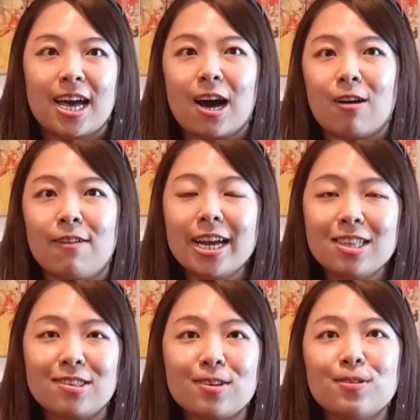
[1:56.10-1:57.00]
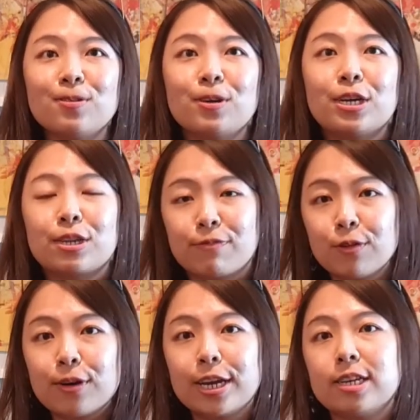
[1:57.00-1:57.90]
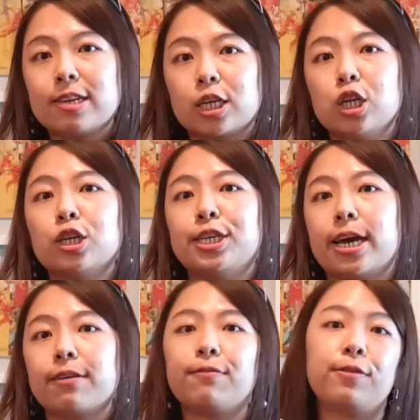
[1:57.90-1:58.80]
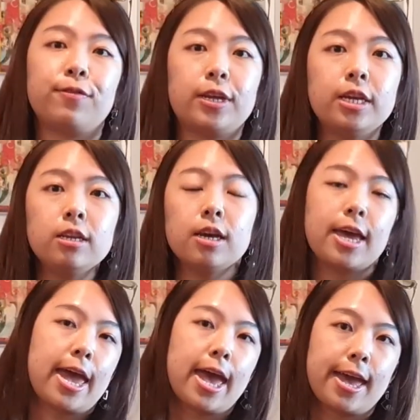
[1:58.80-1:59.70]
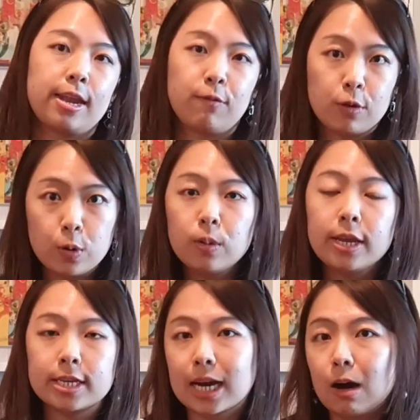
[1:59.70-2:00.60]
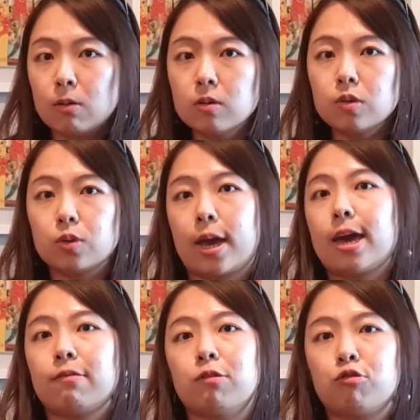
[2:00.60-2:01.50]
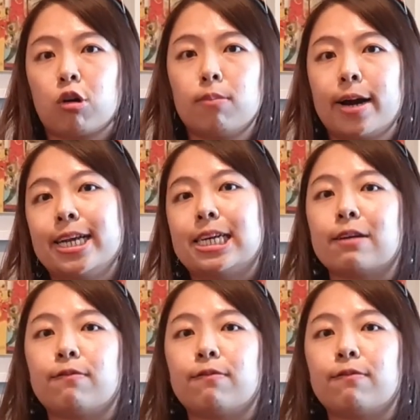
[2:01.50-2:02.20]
Alright, so the Flow Rider is actually on deck 15, and if you do need towels, you have to drop by deck